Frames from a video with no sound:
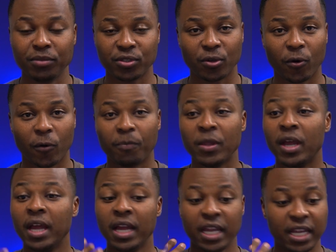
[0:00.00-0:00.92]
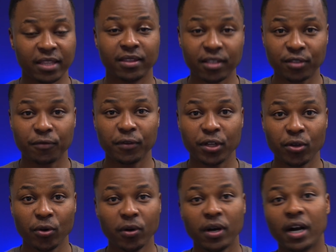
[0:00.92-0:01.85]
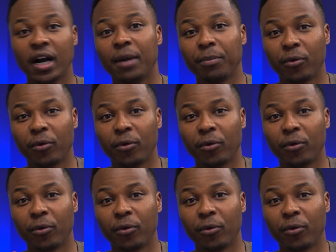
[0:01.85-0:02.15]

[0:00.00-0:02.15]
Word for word: so in this video, I'm